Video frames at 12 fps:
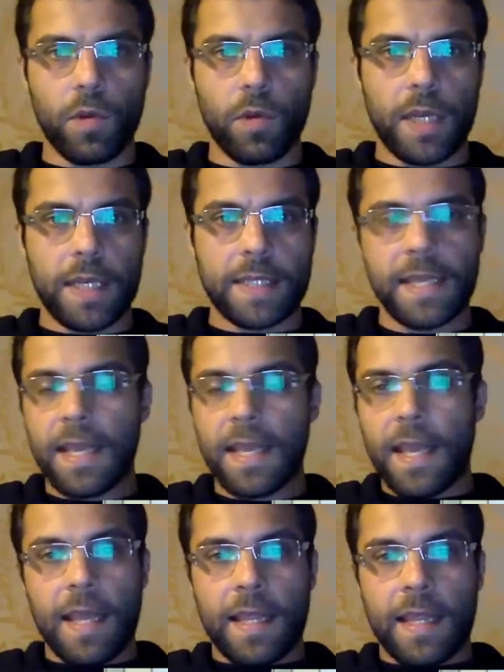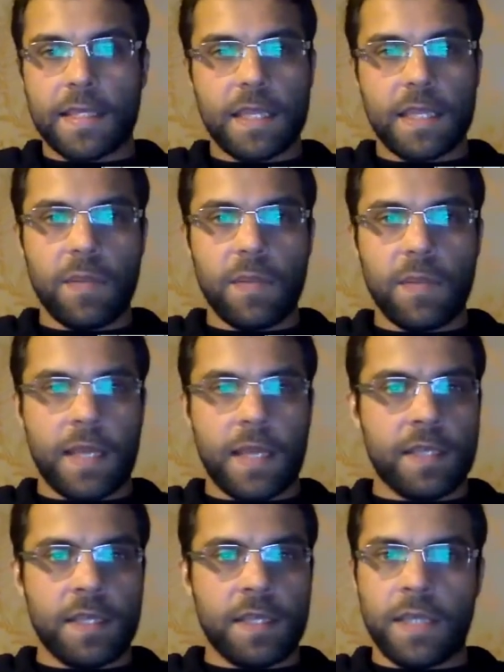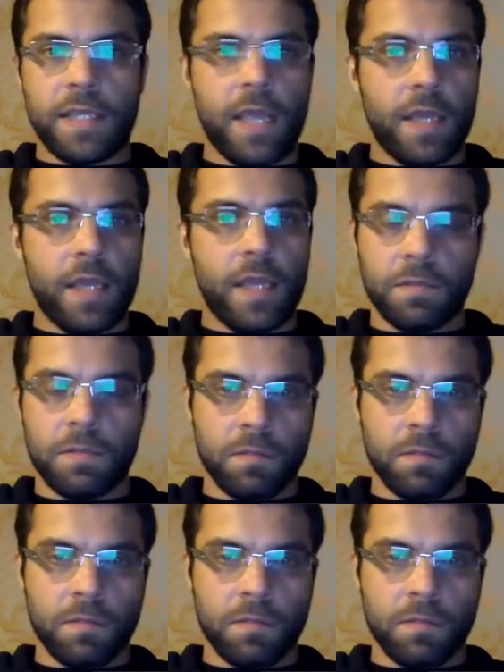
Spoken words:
blue links, that's a little bit 1998.